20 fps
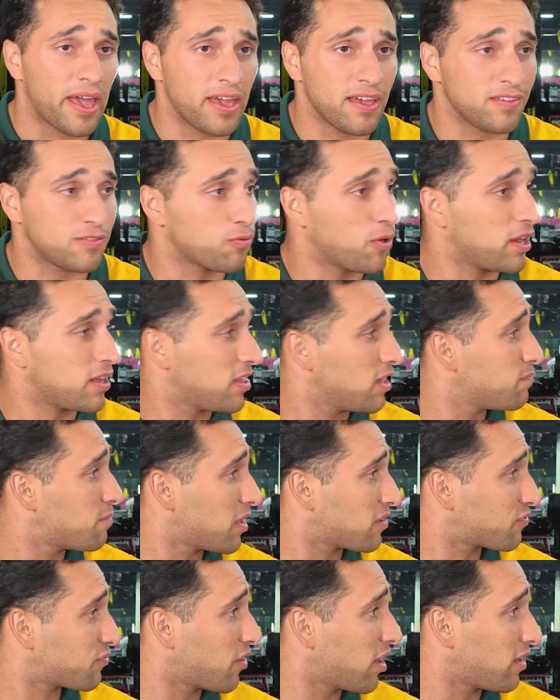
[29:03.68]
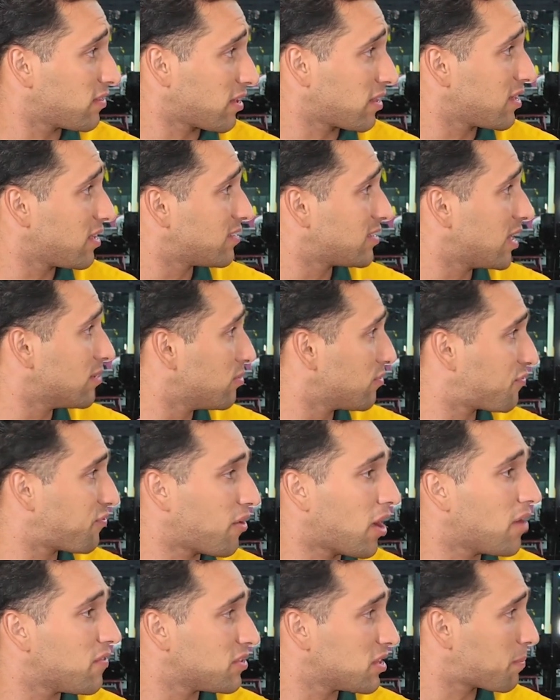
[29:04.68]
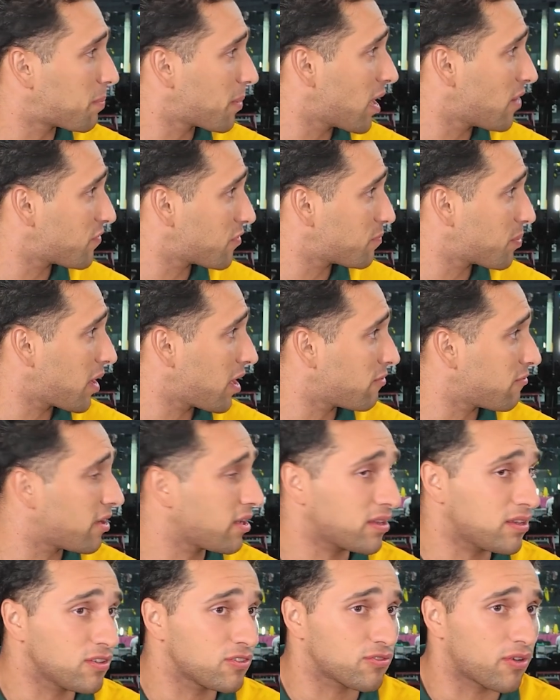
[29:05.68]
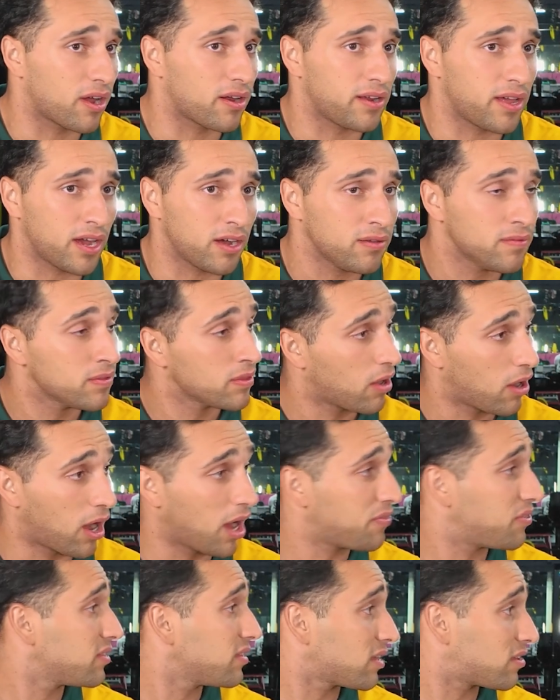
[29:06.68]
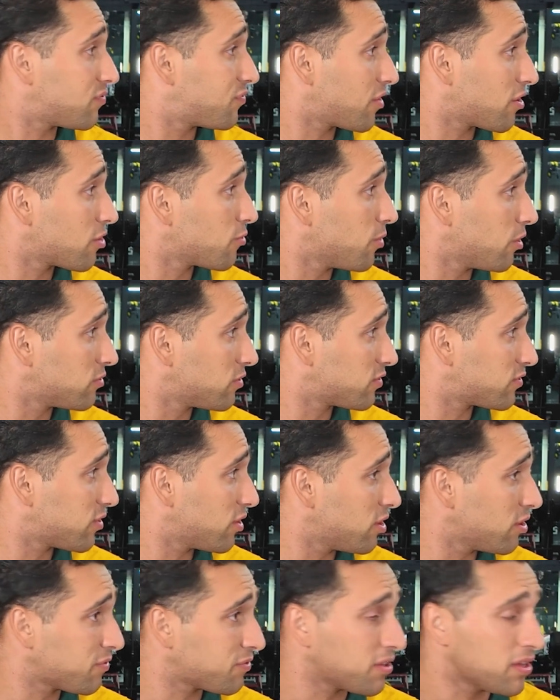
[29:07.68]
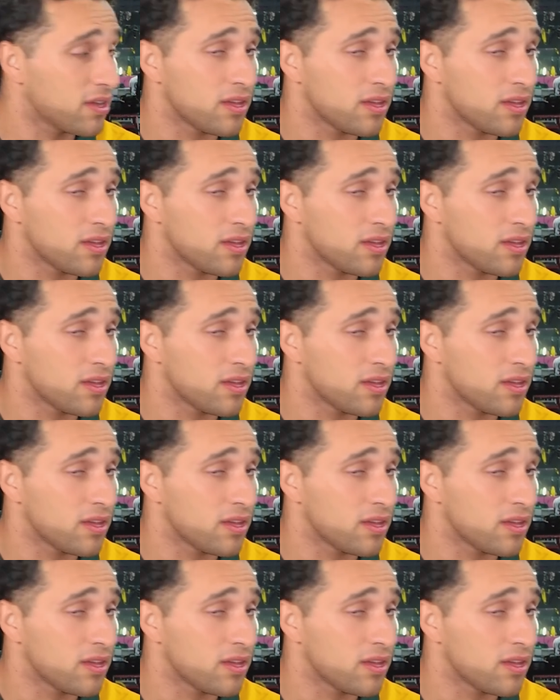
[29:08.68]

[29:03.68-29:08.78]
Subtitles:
He's one of the best fighters. I think he's number 5 in the pound-for-pound rankings right now. I think that's very well deserved.